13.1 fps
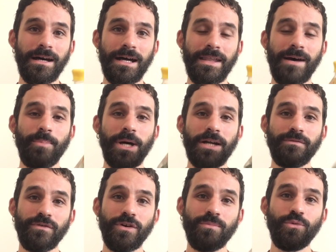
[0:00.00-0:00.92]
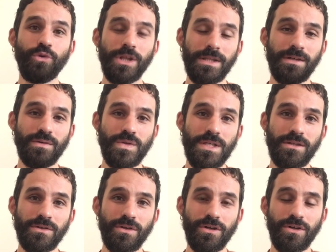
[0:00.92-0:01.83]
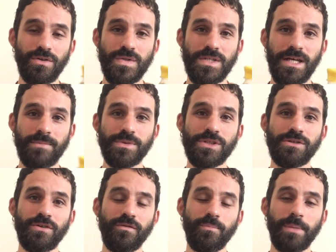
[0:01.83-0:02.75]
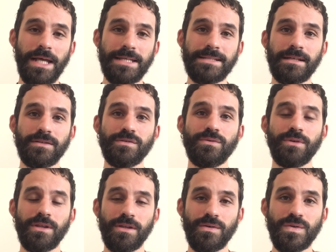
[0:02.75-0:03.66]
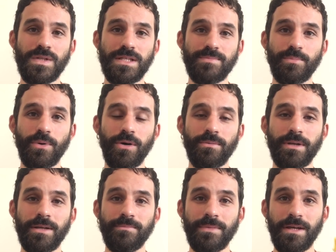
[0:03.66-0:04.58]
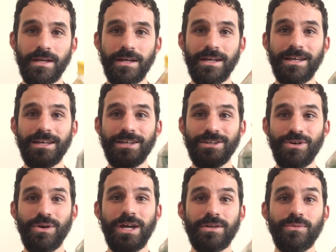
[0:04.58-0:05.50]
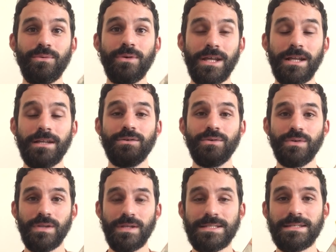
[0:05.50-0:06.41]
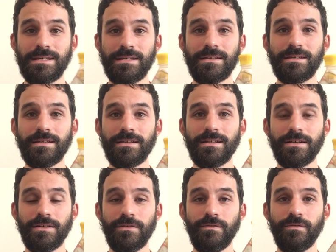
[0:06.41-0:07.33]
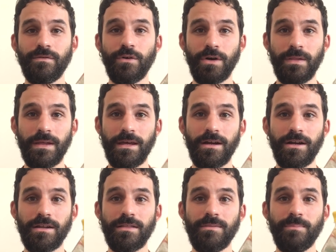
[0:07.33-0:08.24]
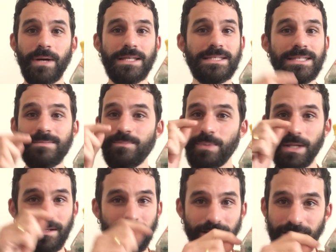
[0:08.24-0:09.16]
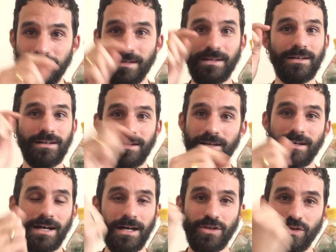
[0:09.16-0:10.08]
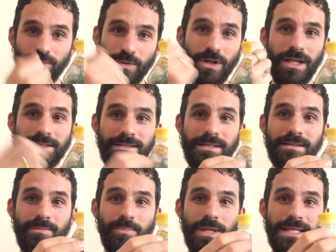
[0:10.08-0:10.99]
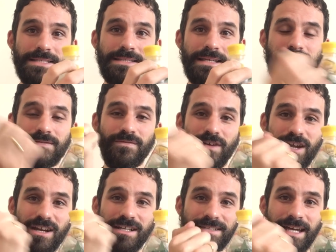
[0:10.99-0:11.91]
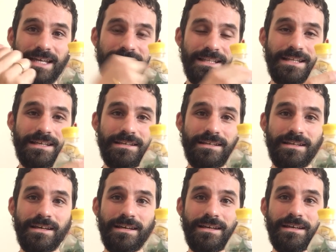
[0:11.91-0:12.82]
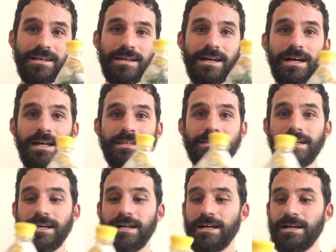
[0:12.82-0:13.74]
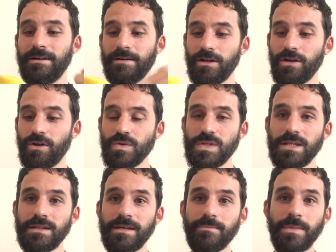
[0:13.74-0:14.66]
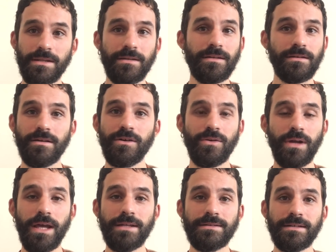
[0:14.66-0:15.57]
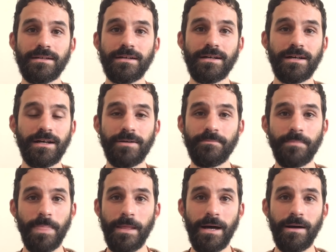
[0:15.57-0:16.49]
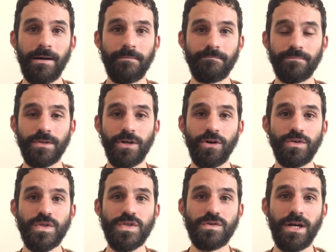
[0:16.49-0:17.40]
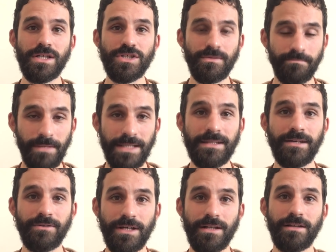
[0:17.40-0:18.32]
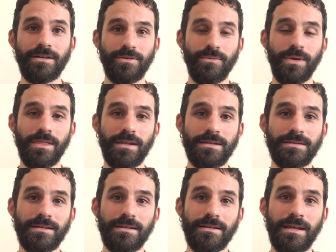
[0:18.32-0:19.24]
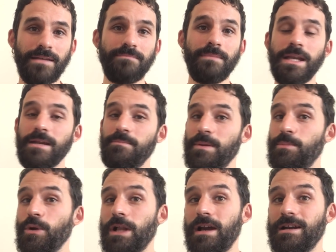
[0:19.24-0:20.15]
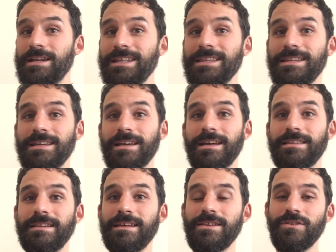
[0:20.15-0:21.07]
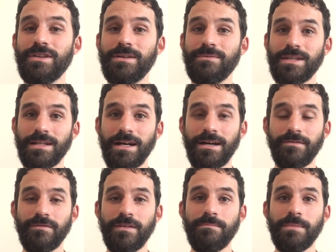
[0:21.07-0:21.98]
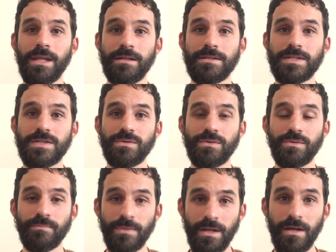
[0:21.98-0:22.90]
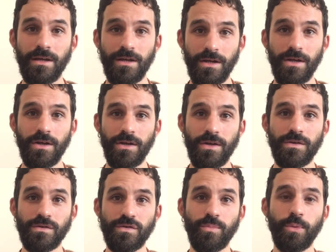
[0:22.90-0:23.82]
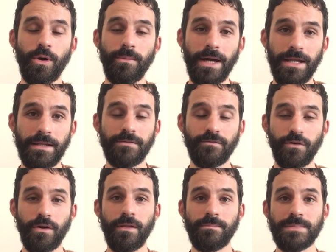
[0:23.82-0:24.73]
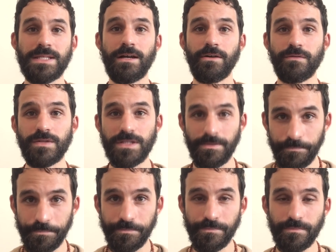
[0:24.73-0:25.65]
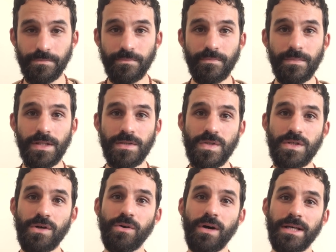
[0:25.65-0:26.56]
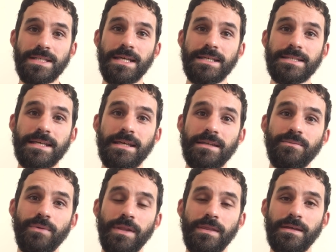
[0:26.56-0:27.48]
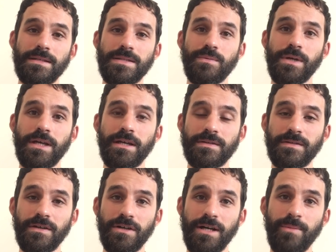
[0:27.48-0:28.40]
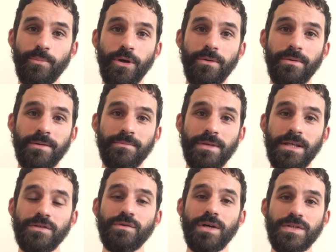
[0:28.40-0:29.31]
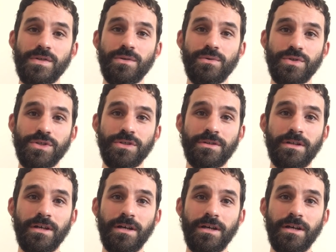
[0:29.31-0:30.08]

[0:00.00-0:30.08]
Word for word: And apart from reducing your consumption of plastic to reduce this problem, you can really do thing for the earth by simply accumulating the plastics very tightly and uh, closing them and creating um, a construction material with it that many people are needing and they don't even have the means to to provide it for themselves. So as I said, with this we can turn a problem into a solution